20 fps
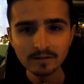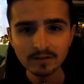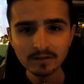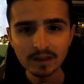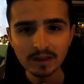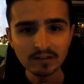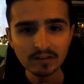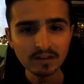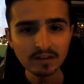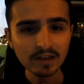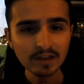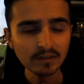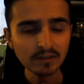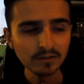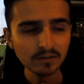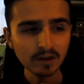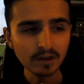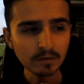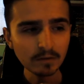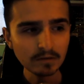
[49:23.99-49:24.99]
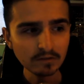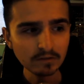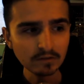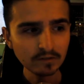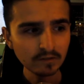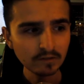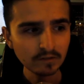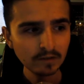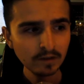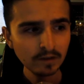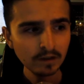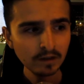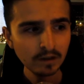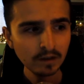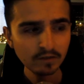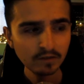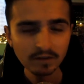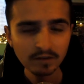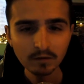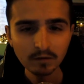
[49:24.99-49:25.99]
That's another time I just
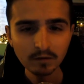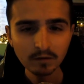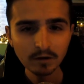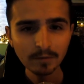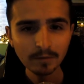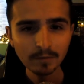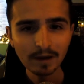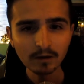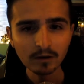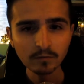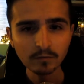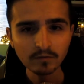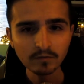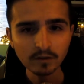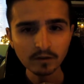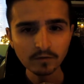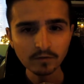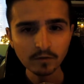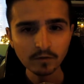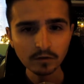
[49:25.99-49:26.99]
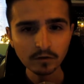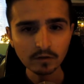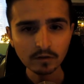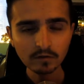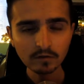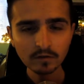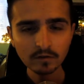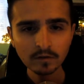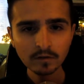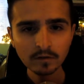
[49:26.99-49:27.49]
still look back on with such fondness.